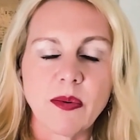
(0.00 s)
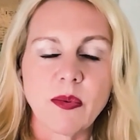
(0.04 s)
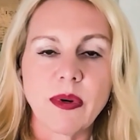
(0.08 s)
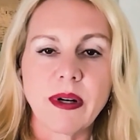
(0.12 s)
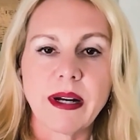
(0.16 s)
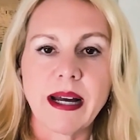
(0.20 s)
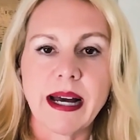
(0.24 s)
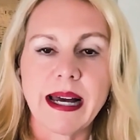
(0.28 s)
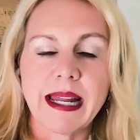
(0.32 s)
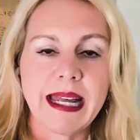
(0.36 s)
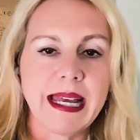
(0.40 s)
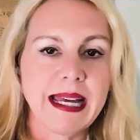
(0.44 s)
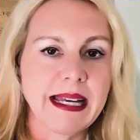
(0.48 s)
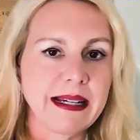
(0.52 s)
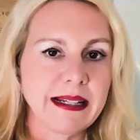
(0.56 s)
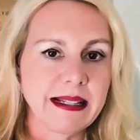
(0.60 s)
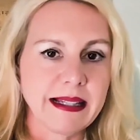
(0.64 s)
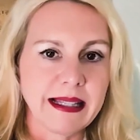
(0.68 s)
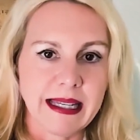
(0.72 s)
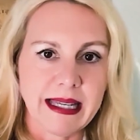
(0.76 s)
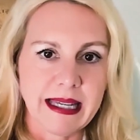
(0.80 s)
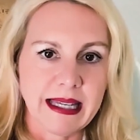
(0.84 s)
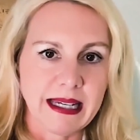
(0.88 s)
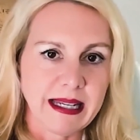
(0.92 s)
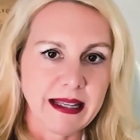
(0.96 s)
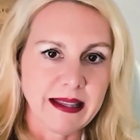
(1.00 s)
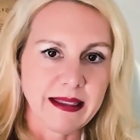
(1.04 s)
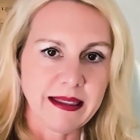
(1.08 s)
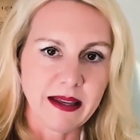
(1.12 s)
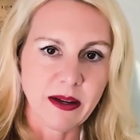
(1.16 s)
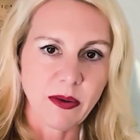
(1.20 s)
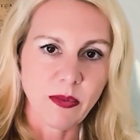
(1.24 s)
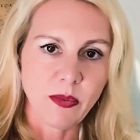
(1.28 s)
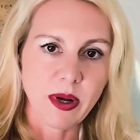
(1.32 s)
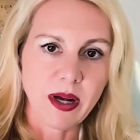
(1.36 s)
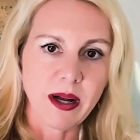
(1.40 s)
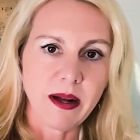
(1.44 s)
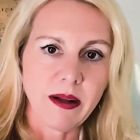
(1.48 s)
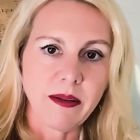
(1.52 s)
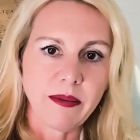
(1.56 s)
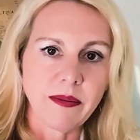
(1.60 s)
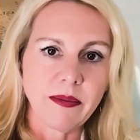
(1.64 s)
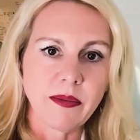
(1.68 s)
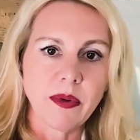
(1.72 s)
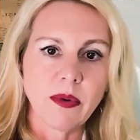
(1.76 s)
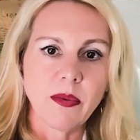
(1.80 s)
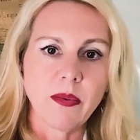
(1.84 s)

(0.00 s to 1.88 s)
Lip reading: we're not handling anything well,